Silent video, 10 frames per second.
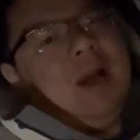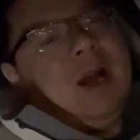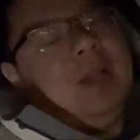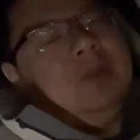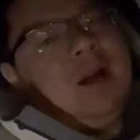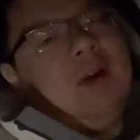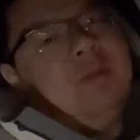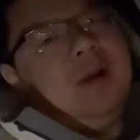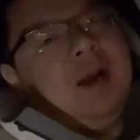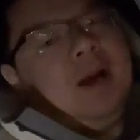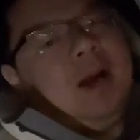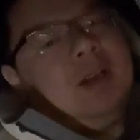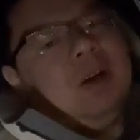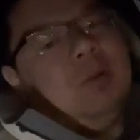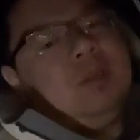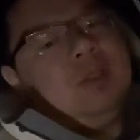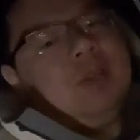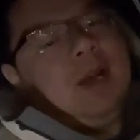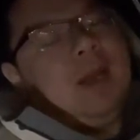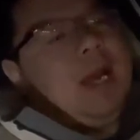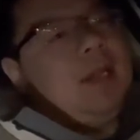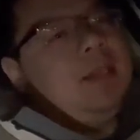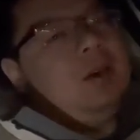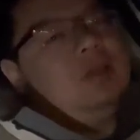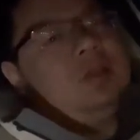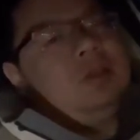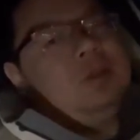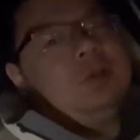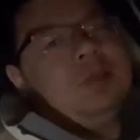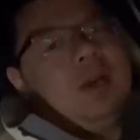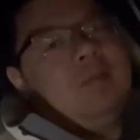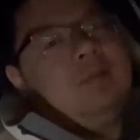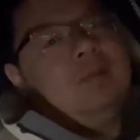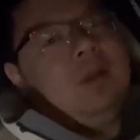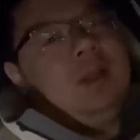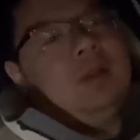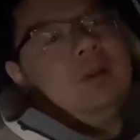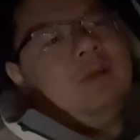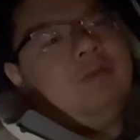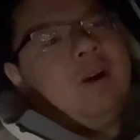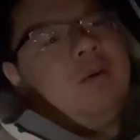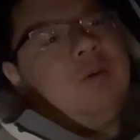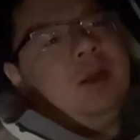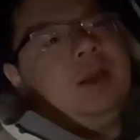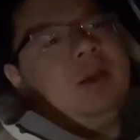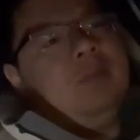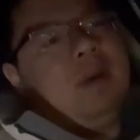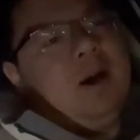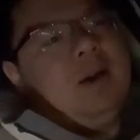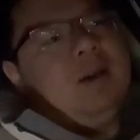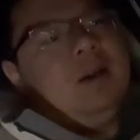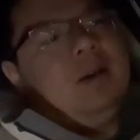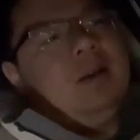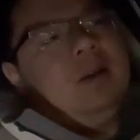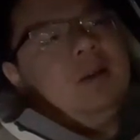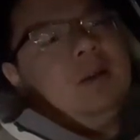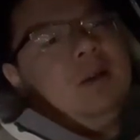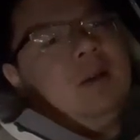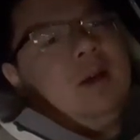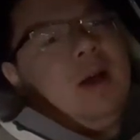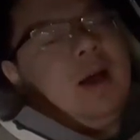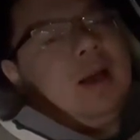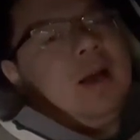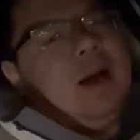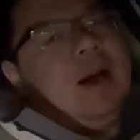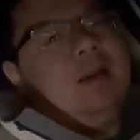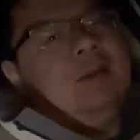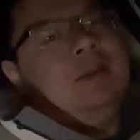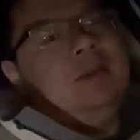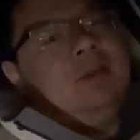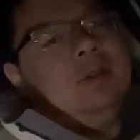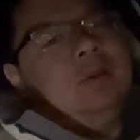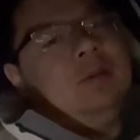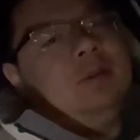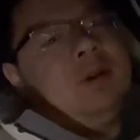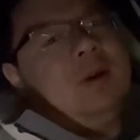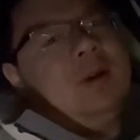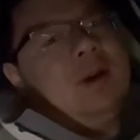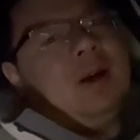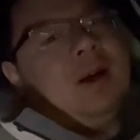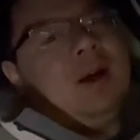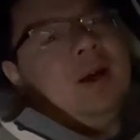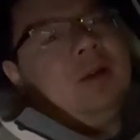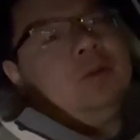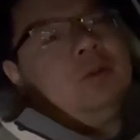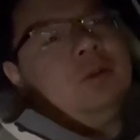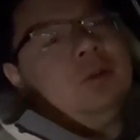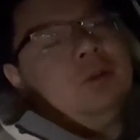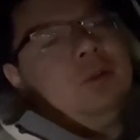I don't have many other options. I cannot sue them. You know, if I were in America, I can. You know, I googled.